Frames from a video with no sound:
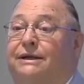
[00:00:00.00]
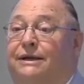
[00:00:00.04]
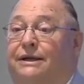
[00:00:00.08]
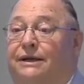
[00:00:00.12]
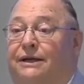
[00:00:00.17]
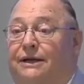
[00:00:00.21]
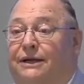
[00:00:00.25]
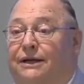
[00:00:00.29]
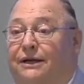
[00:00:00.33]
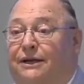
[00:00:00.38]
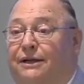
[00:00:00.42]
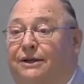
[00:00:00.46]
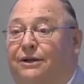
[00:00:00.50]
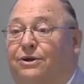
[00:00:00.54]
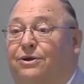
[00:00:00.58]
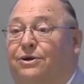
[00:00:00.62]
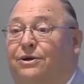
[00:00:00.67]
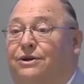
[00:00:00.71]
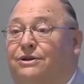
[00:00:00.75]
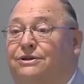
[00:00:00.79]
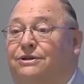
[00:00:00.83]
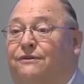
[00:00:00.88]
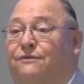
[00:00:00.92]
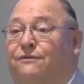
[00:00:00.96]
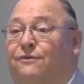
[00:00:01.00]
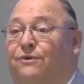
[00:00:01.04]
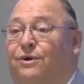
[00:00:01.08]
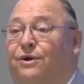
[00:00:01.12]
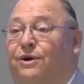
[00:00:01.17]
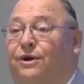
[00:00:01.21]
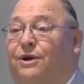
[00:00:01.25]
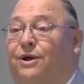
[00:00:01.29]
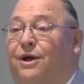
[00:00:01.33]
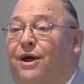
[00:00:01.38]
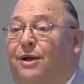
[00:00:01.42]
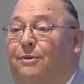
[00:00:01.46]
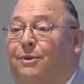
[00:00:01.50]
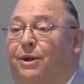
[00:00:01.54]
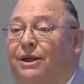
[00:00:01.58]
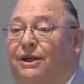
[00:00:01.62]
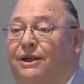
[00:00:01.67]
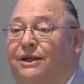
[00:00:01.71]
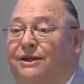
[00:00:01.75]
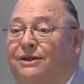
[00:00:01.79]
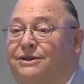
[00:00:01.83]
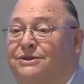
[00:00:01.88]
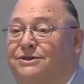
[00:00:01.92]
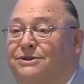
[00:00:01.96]
looks for
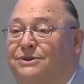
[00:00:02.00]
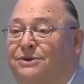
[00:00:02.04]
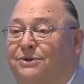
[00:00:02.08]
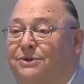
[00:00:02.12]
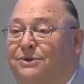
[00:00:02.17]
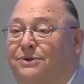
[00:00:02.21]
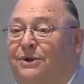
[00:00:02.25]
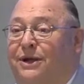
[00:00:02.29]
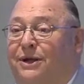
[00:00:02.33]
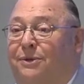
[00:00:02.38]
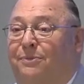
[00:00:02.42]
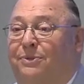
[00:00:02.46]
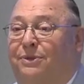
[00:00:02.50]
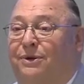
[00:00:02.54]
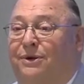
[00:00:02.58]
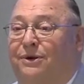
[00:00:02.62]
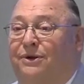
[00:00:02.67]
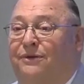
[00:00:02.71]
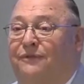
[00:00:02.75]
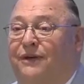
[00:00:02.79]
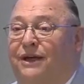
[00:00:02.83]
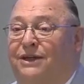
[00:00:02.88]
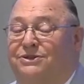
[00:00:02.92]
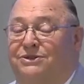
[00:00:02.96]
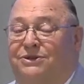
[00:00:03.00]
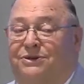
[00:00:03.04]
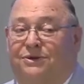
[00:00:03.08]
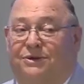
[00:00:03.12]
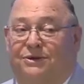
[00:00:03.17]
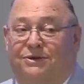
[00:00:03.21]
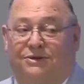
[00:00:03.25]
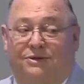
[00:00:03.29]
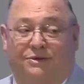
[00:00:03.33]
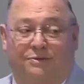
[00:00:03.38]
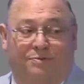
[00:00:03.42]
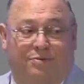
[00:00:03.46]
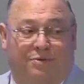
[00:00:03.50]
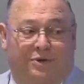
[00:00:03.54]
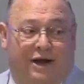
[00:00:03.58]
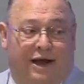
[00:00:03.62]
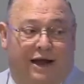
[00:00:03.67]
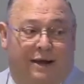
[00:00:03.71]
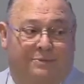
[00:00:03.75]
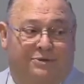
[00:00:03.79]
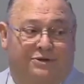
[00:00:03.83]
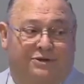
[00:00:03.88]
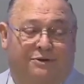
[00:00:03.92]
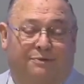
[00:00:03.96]
anomalies to help their investors and
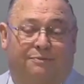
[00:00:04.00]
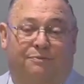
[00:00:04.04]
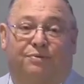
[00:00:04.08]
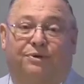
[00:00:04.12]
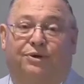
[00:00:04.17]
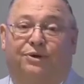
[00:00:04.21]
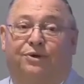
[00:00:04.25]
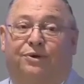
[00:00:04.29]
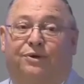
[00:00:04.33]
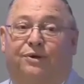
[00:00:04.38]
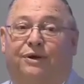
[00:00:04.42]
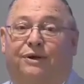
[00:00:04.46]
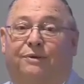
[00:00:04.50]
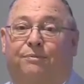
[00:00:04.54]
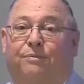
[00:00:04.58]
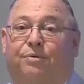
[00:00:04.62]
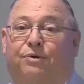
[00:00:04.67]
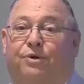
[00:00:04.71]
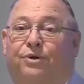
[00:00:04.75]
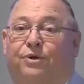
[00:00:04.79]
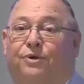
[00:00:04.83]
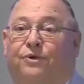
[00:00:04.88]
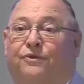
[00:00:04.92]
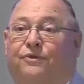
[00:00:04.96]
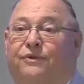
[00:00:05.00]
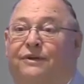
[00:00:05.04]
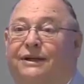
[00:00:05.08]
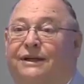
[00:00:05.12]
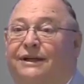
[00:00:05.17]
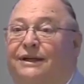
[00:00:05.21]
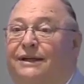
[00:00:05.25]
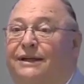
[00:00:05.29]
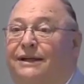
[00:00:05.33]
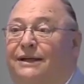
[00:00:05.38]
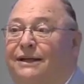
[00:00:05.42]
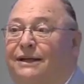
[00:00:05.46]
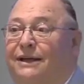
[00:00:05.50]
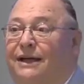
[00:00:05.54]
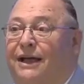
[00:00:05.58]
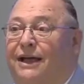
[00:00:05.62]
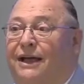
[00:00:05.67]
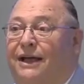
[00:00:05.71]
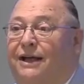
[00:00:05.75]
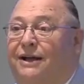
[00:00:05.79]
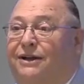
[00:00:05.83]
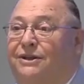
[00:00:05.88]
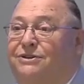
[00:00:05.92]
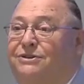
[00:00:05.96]
perhaps improve
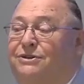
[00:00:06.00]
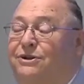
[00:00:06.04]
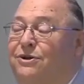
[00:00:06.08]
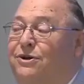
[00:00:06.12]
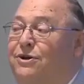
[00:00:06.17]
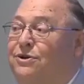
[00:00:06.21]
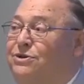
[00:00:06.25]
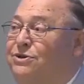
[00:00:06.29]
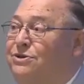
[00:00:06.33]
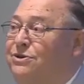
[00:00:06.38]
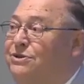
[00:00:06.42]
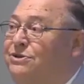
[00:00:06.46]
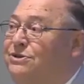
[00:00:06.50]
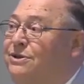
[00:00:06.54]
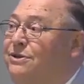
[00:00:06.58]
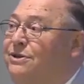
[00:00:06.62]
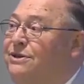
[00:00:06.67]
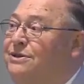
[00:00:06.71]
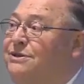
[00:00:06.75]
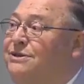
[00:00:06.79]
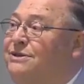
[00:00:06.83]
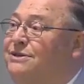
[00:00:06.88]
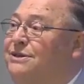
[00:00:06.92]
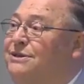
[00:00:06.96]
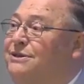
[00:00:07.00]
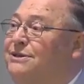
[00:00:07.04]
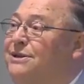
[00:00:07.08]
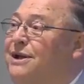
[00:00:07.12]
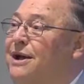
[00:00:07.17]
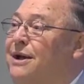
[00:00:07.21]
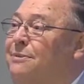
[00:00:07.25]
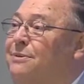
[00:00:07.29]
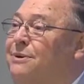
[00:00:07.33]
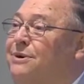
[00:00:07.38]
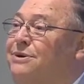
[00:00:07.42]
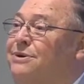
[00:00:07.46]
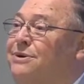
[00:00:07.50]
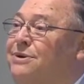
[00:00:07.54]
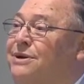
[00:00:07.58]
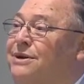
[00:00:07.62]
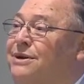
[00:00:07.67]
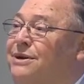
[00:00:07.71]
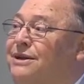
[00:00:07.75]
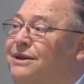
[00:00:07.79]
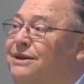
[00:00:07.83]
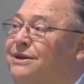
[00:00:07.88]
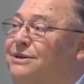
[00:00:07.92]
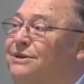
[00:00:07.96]
disclosure. So this is his
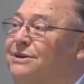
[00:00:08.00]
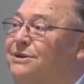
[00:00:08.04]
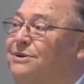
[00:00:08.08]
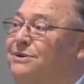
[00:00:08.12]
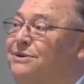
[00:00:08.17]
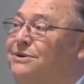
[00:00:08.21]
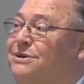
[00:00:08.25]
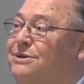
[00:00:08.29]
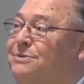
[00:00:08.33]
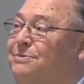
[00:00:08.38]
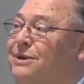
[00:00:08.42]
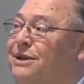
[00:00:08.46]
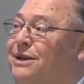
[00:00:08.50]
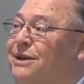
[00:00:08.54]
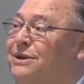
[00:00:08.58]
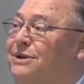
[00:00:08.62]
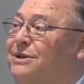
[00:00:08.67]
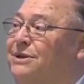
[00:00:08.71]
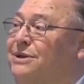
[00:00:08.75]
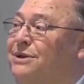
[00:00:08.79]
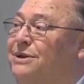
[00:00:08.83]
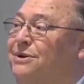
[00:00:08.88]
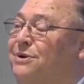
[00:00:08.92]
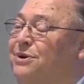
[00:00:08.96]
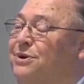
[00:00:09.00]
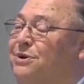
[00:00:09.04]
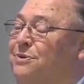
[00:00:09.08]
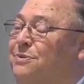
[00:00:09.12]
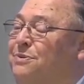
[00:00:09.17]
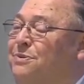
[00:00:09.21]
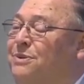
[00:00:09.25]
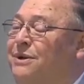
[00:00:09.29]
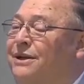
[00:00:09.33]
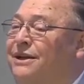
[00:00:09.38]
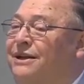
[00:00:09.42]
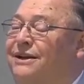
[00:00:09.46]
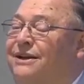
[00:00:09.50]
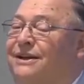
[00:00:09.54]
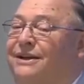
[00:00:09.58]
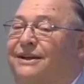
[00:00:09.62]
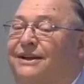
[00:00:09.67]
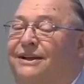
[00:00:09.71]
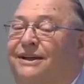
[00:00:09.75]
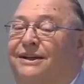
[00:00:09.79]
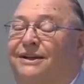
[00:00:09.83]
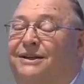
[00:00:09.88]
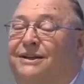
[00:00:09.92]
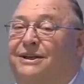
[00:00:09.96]
opportunity to speak to the group,
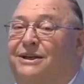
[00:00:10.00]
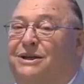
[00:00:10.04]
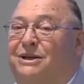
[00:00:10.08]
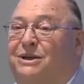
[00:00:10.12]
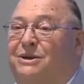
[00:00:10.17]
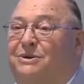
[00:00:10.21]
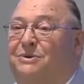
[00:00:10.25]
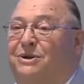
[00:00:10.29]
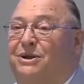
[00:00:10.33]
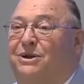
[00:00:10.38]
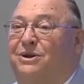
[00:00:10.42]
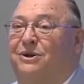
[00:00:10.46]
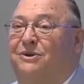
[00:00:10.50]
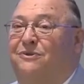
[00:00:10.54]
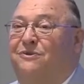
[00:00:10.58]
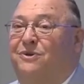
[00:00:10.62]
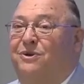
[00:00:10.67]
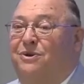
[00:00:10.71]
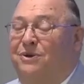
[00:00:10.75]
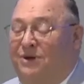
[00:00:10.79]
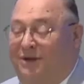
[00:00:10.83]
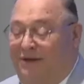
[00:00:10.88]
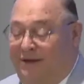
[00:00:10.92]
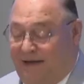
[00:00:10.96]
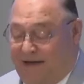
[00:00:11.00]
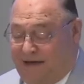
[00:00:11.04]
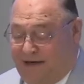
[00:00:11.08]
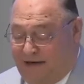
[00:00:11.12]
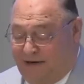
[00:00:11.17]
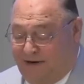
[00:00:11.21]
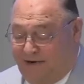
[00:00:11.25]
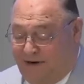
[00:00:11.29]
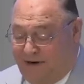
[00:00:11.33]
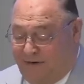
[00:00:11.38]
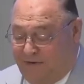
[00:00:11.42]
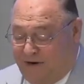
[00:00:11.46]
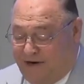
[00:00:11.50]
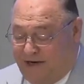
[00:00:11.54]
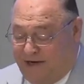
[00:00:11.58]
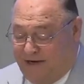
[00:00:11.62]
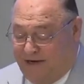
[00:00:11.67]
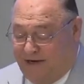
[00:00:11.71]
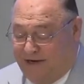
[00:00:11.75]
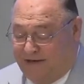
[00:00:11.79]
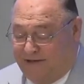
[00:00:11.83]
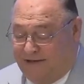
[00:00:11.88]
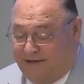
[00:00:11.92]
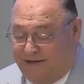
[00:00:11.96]
and we look forward to hearing what
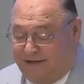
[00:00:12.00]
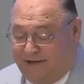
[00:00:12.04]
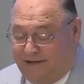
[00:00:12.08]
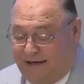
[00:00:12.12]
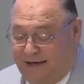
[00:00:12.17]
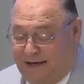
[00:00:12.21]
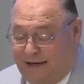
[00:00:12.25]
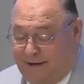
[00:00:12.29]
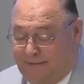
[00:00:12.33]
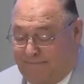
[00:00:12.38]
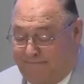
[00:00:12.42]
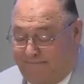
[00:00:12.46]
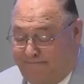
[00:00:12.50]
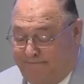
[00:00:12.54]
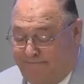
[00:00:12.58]
he has to say.